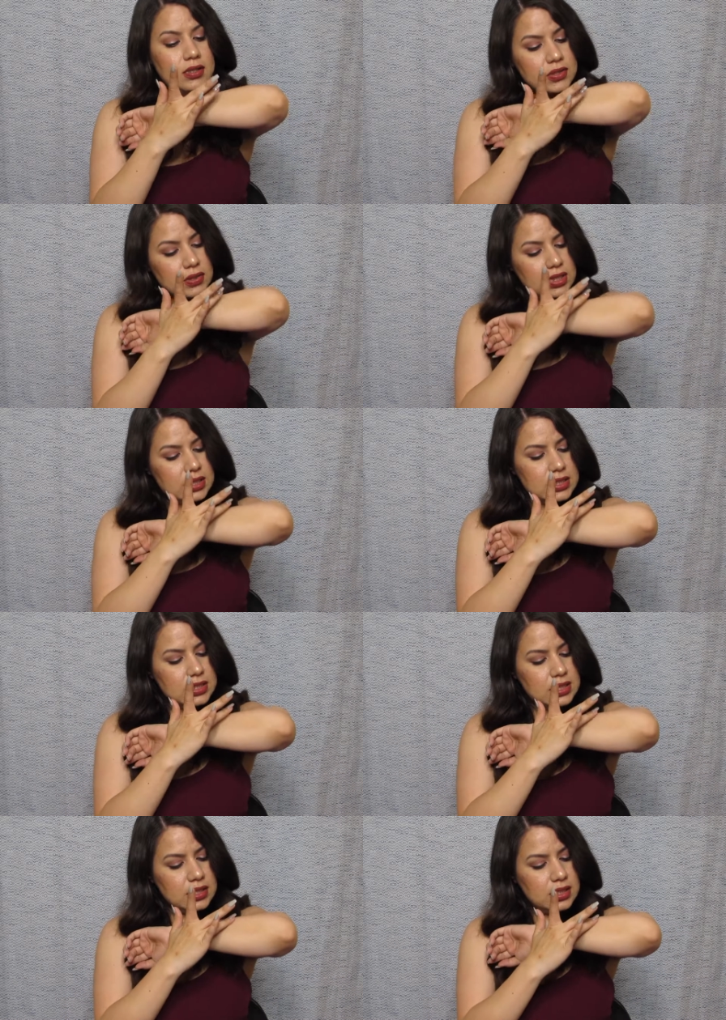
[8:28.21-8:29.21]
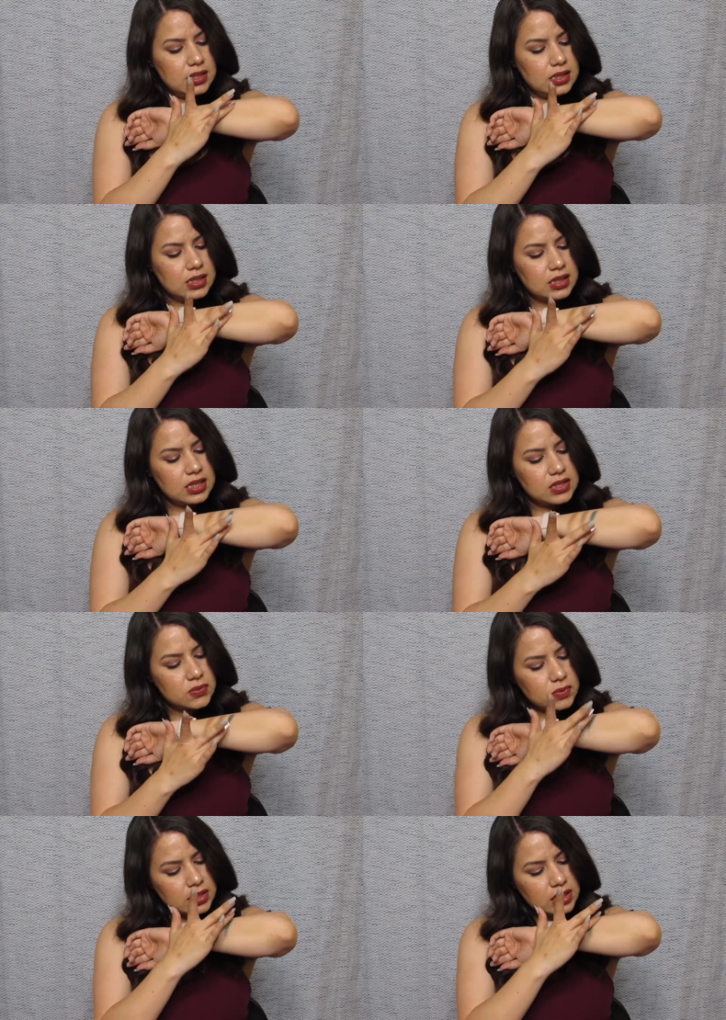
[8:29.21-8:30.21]
So let's see this
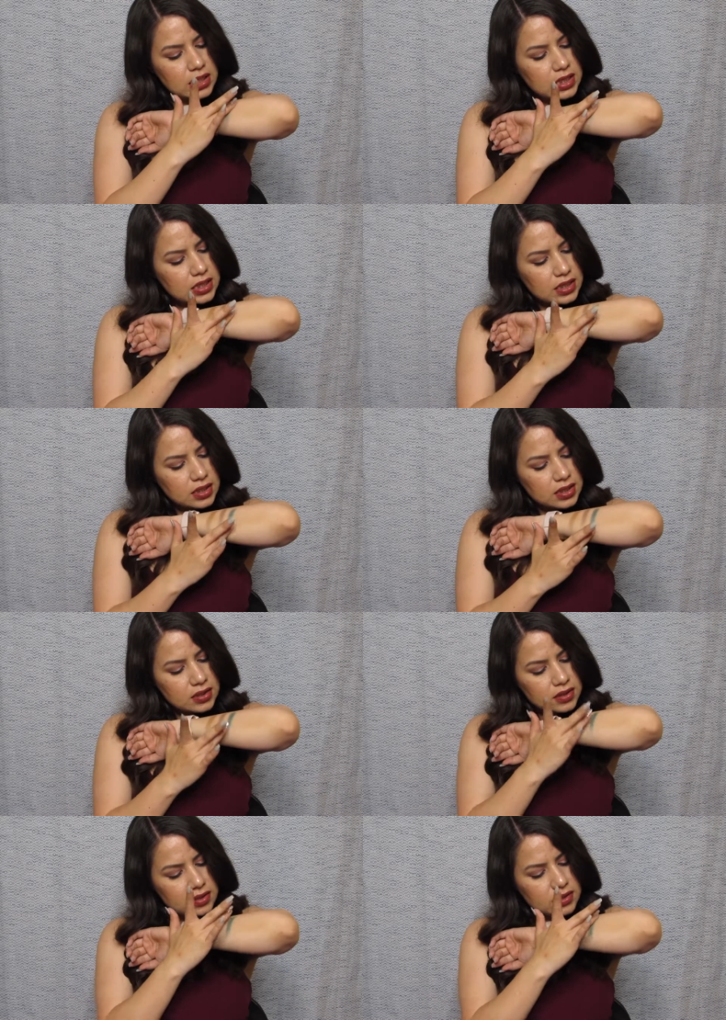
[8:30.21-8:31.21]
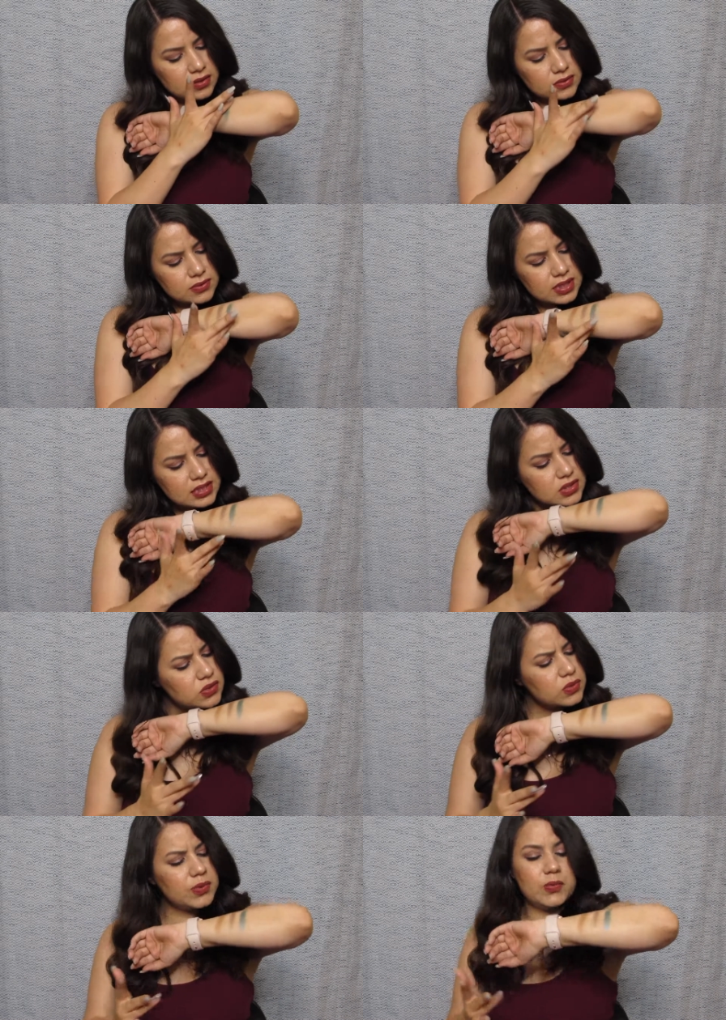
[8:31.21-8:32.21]
one here. Ooh, that's
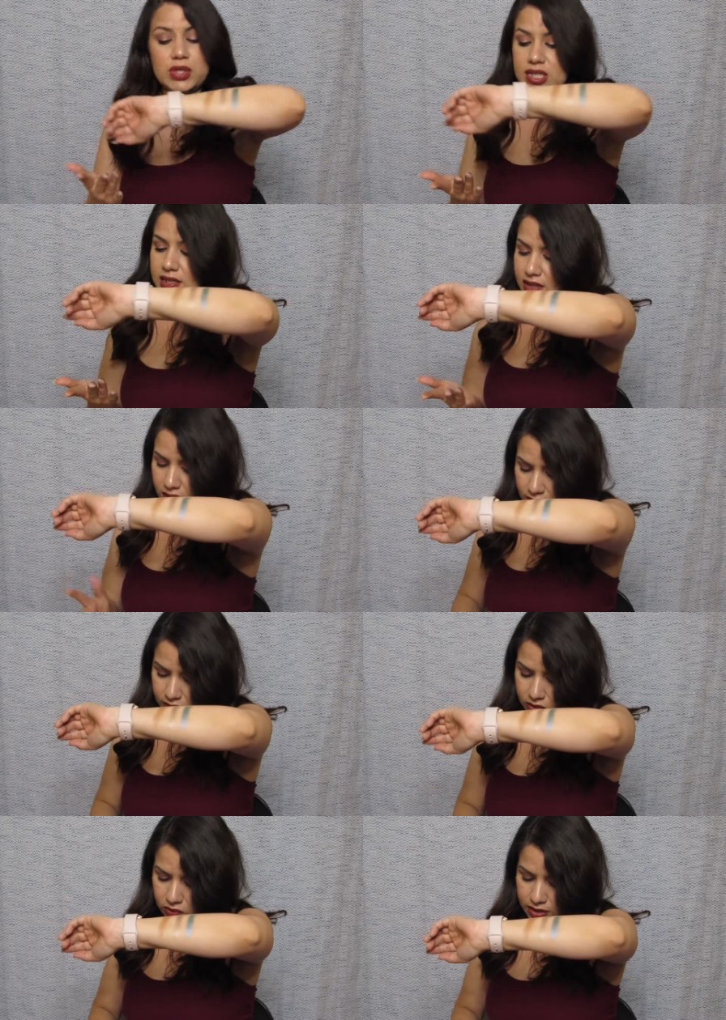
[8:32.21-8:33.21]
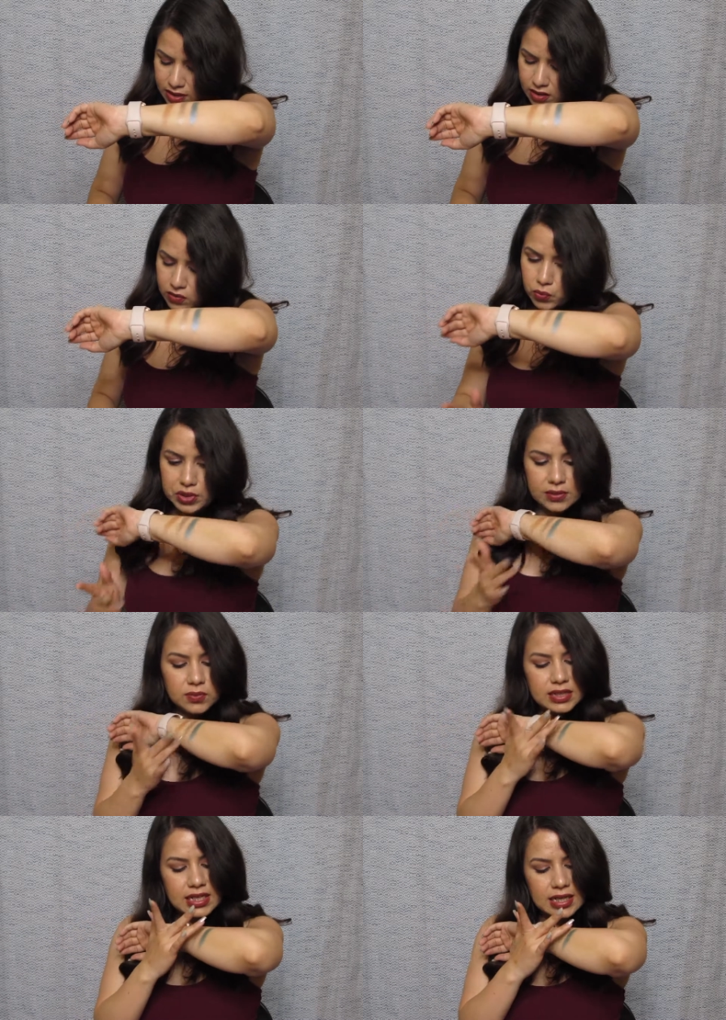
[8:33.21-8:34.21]
super pretty. They're all going on really,
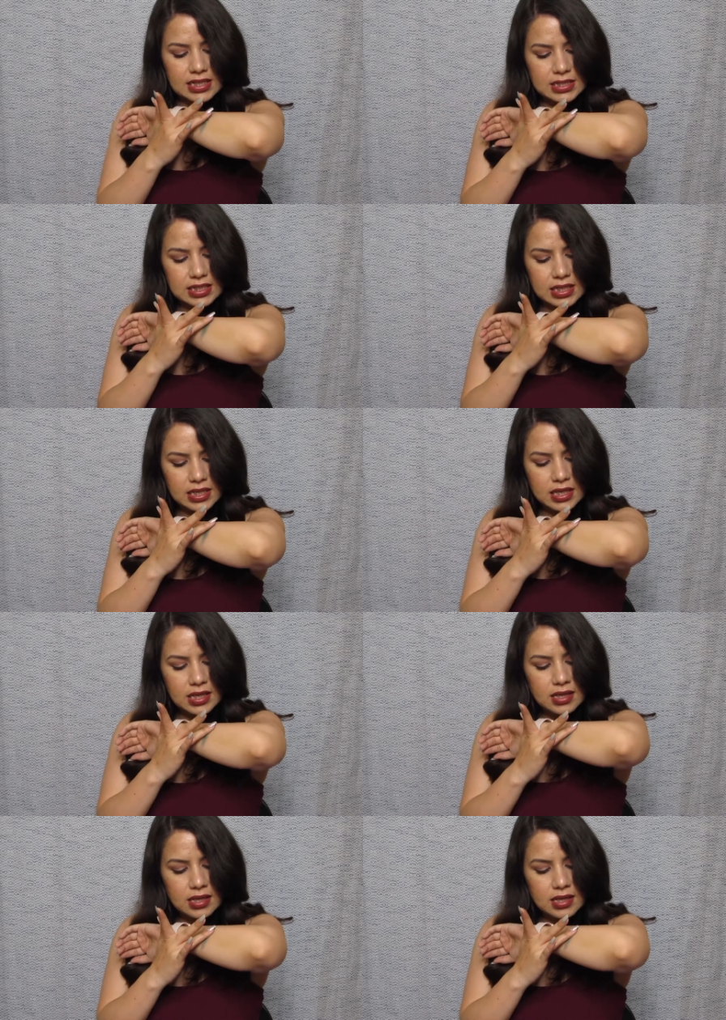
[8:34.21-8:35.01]
really nicely.